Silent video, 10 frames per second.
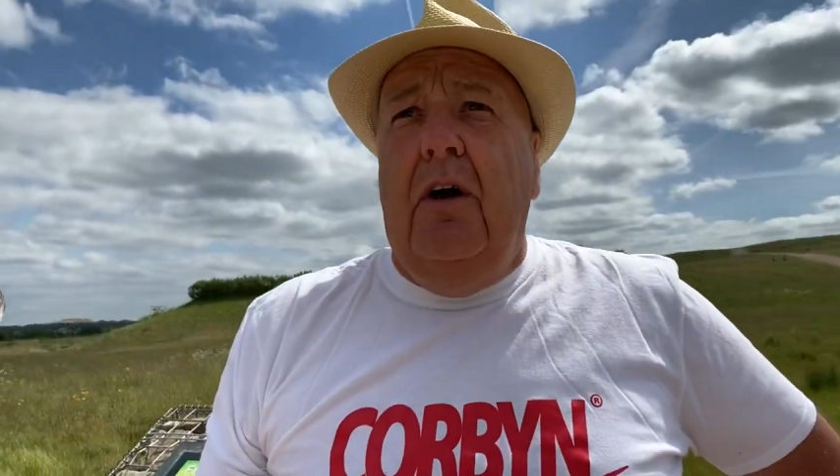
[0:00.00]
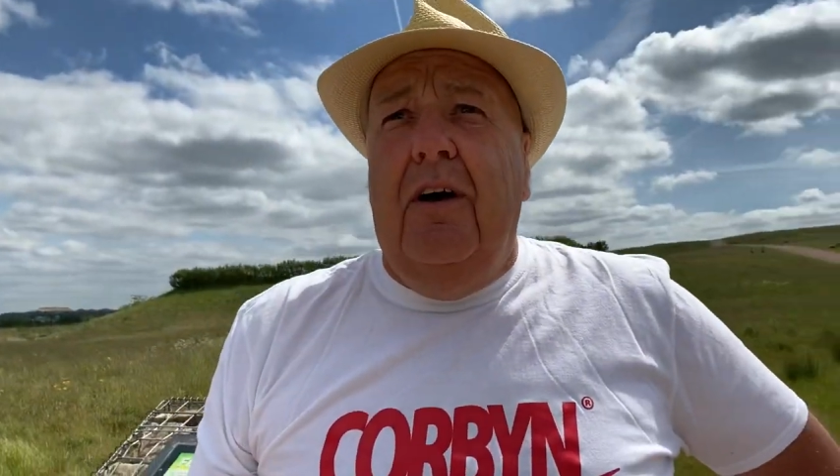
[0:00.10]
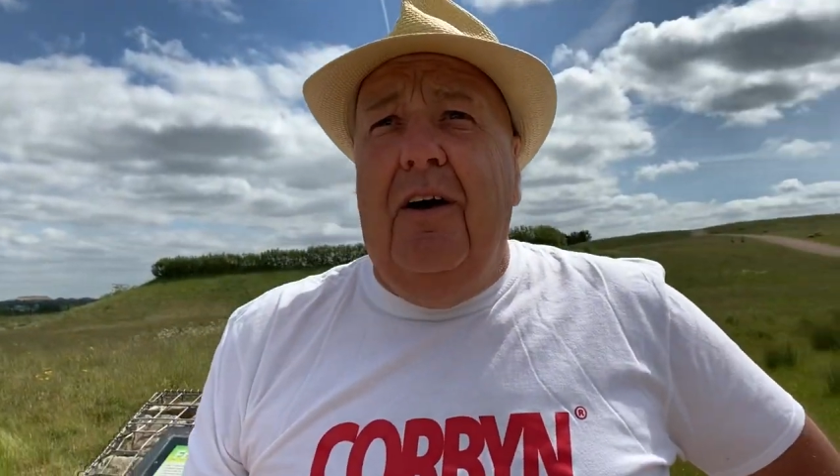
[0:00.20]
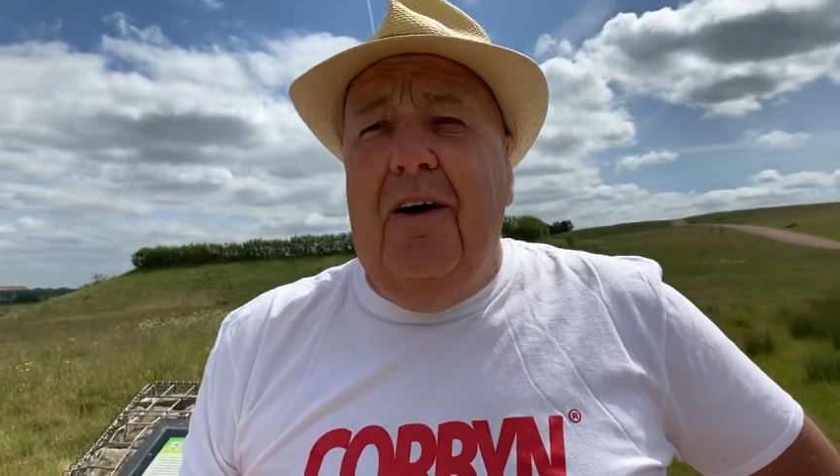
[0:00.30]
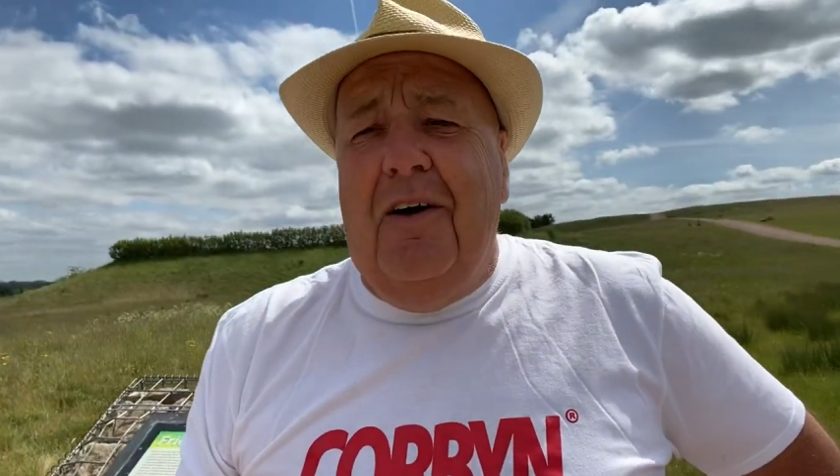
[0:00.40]

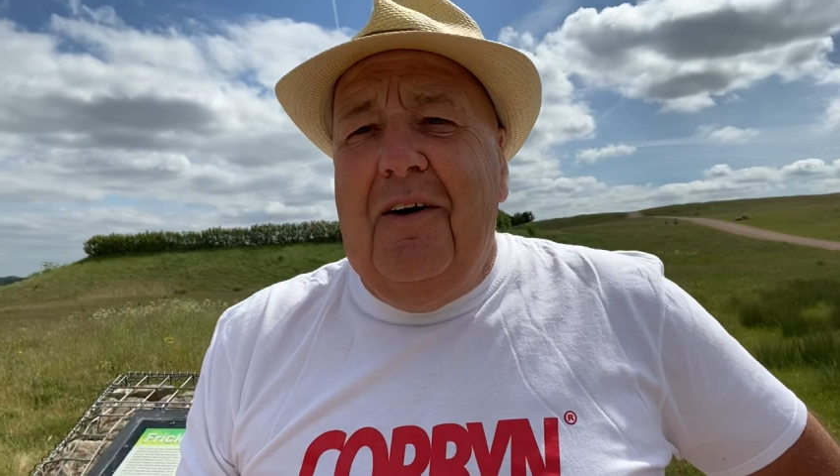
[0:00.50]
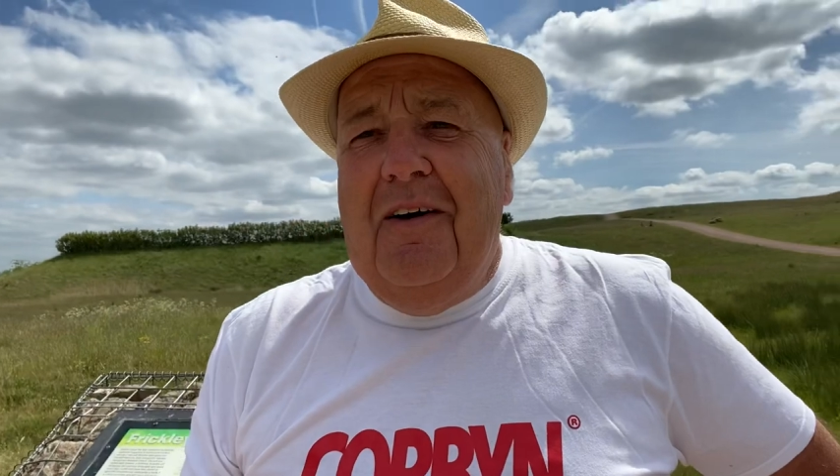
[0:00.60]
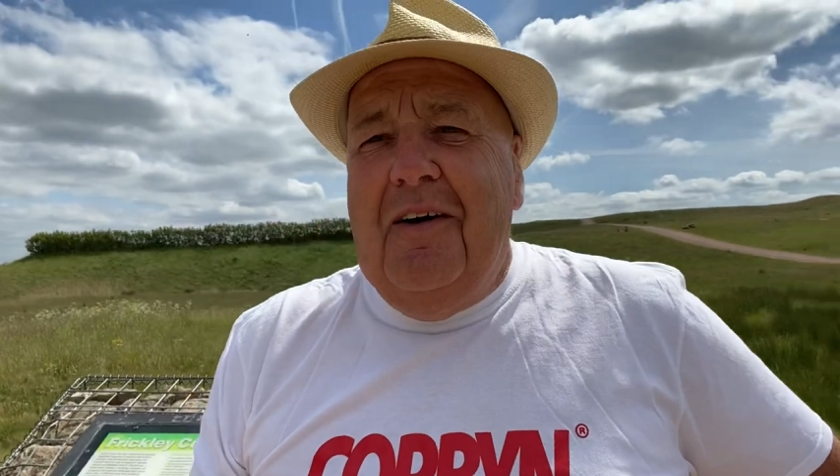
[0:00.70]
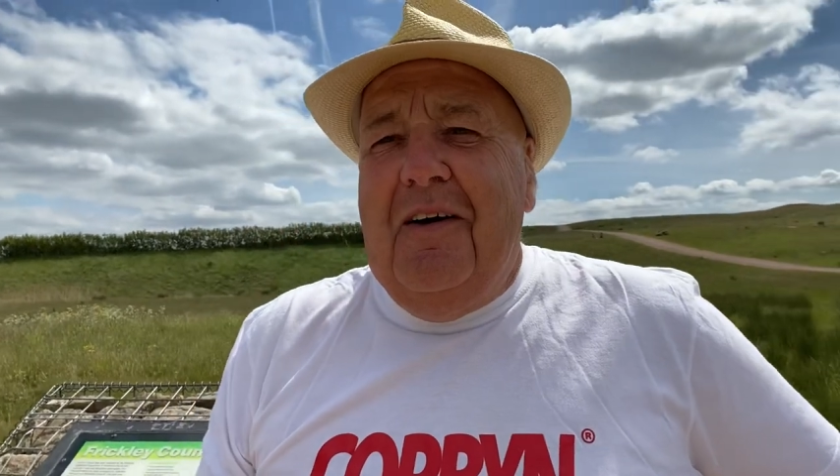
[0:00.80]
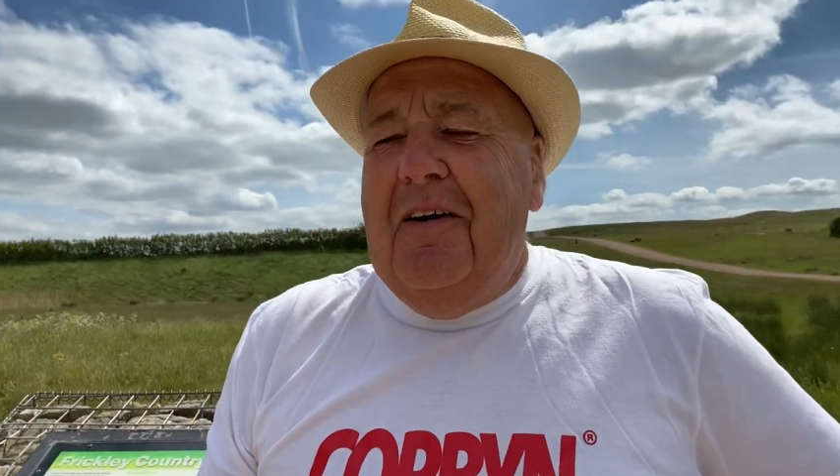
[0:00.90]
Uh,
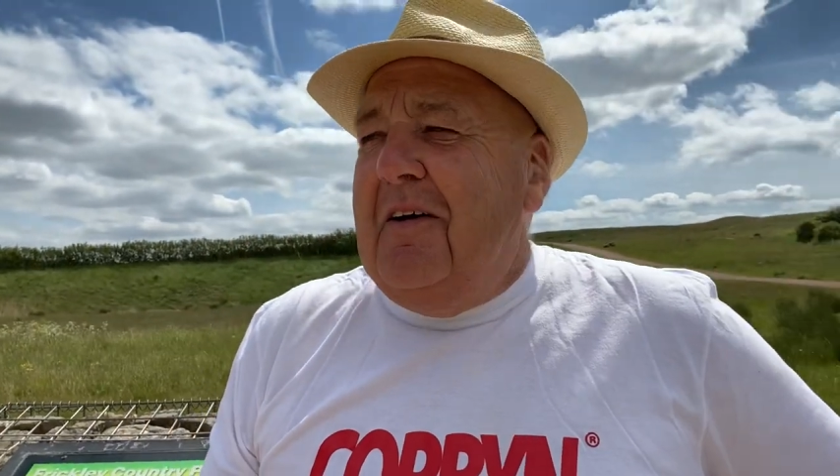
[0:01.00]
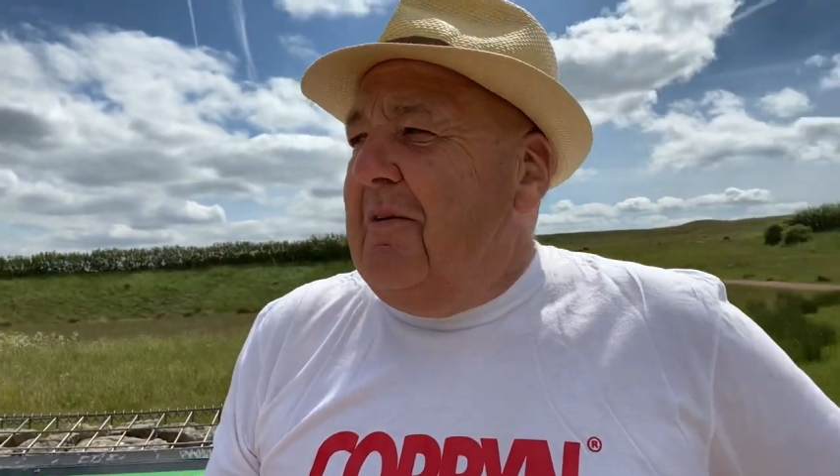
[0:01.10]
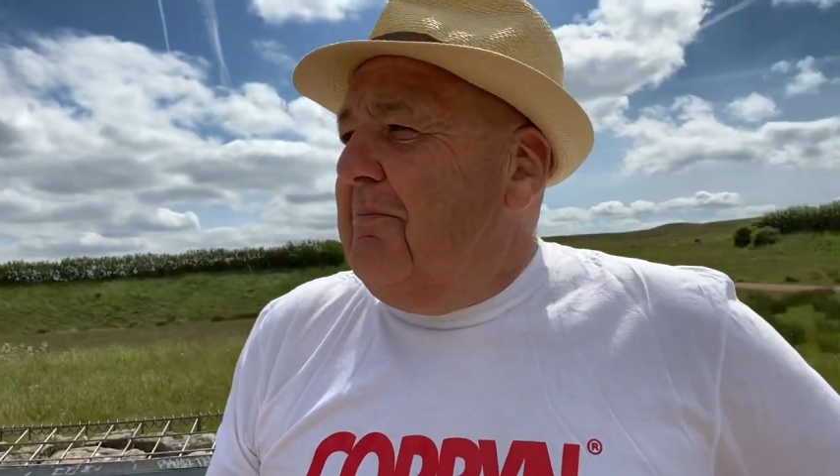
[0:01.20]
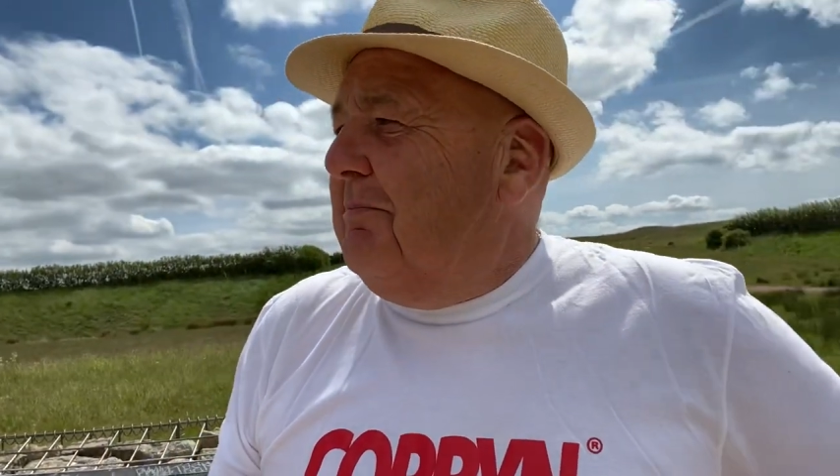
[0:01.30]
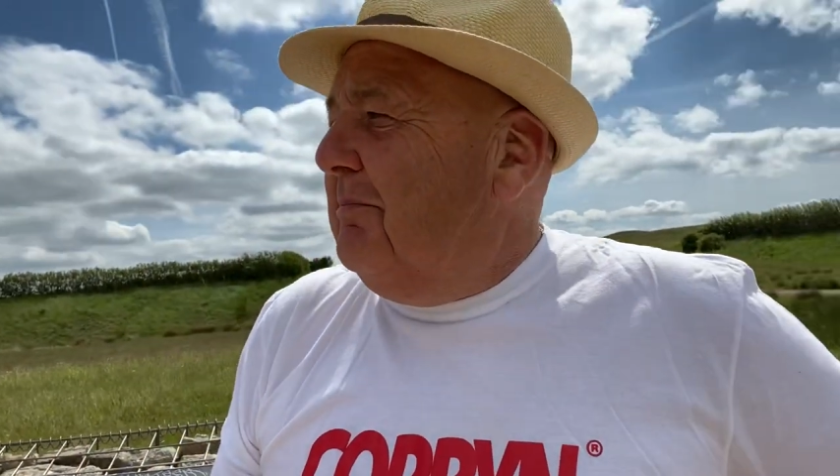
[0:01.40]

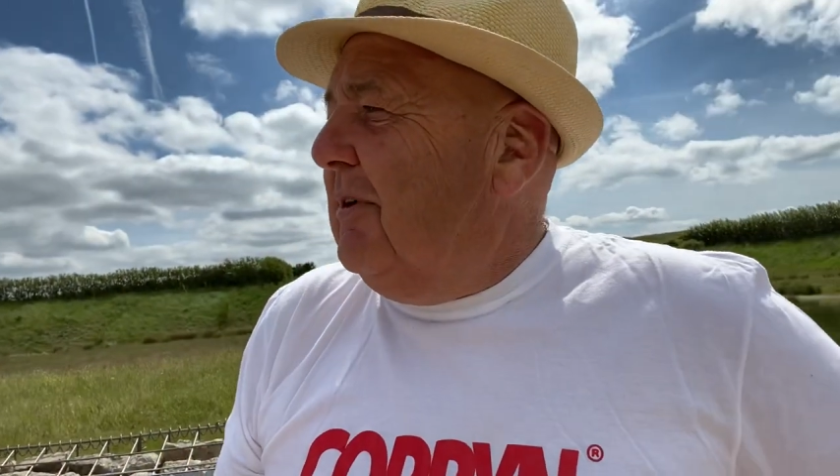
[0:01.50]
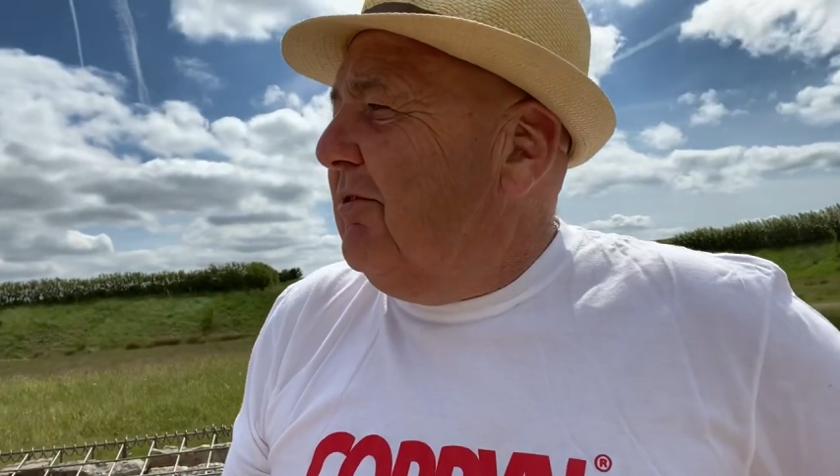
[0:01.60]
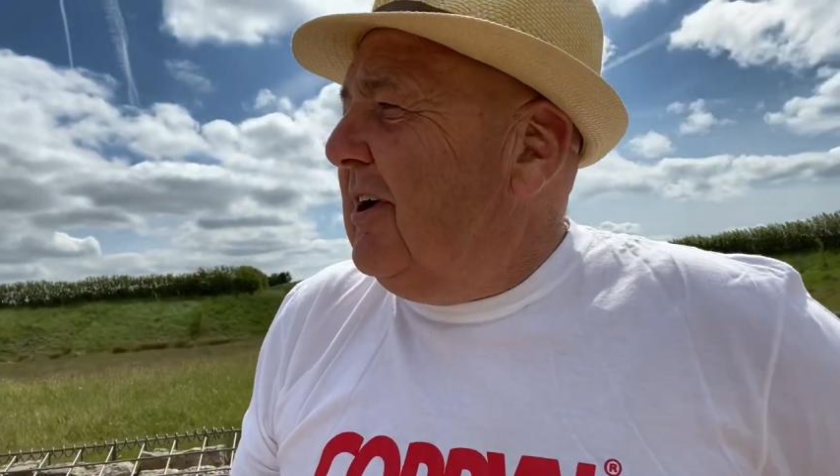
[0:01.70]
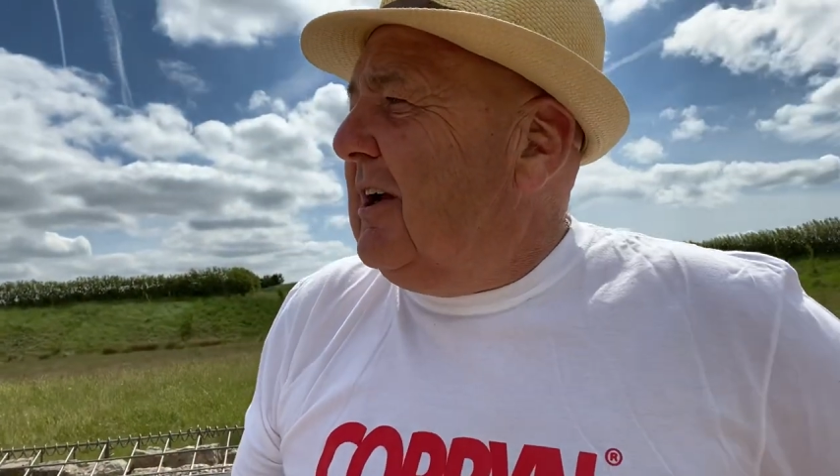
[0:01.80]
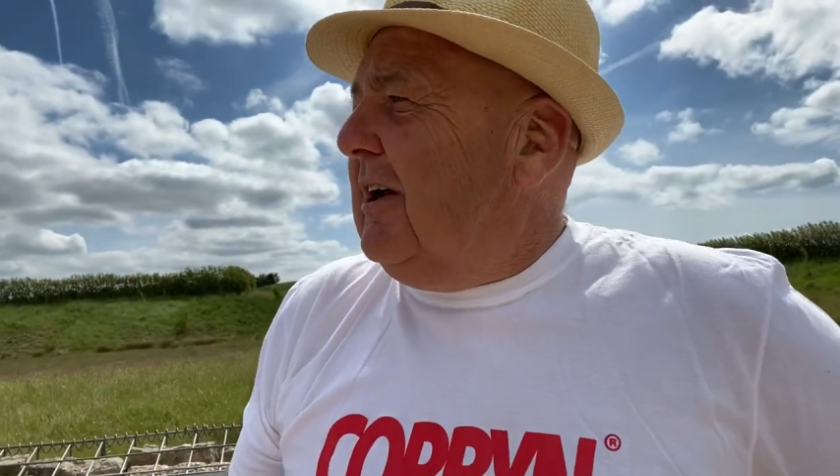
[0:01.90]
but
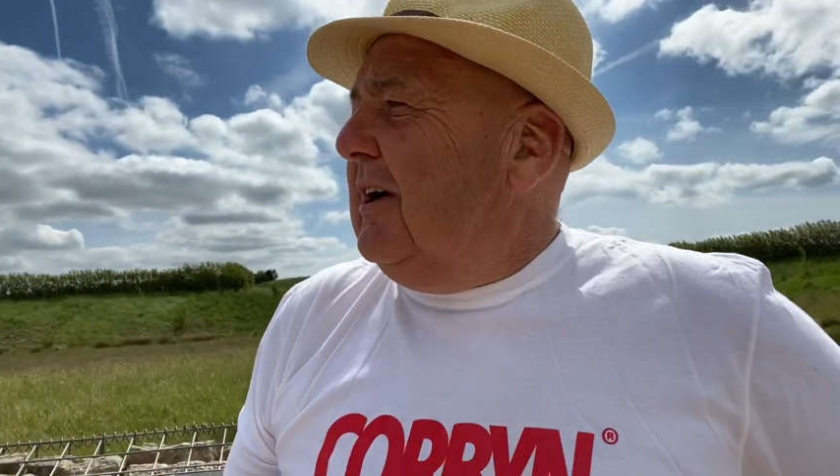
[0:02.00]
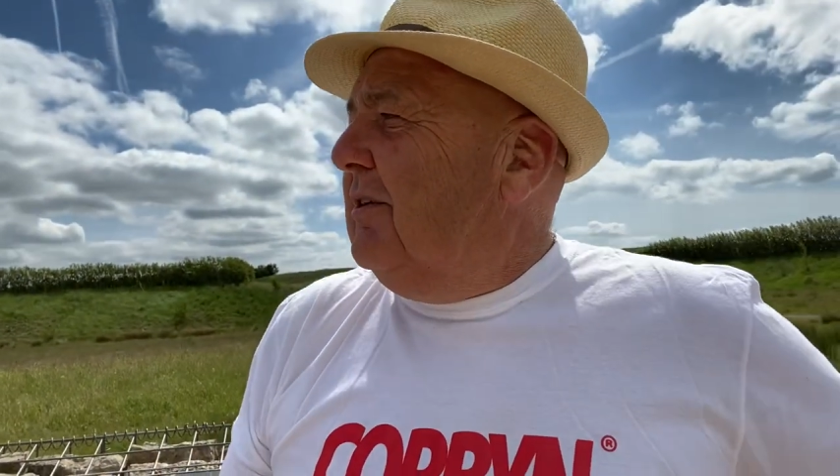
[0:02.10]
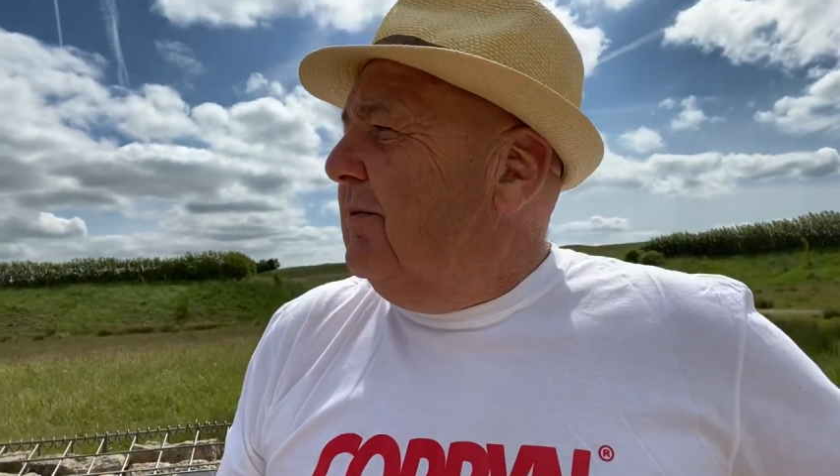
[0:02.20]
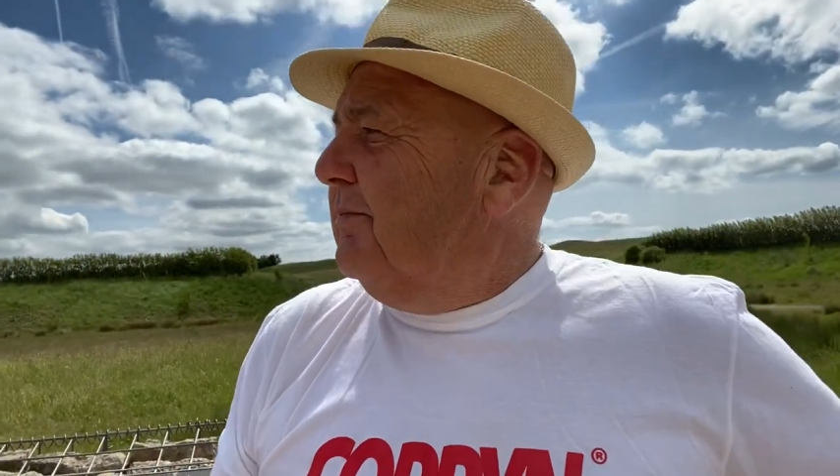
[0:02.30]
Frickley,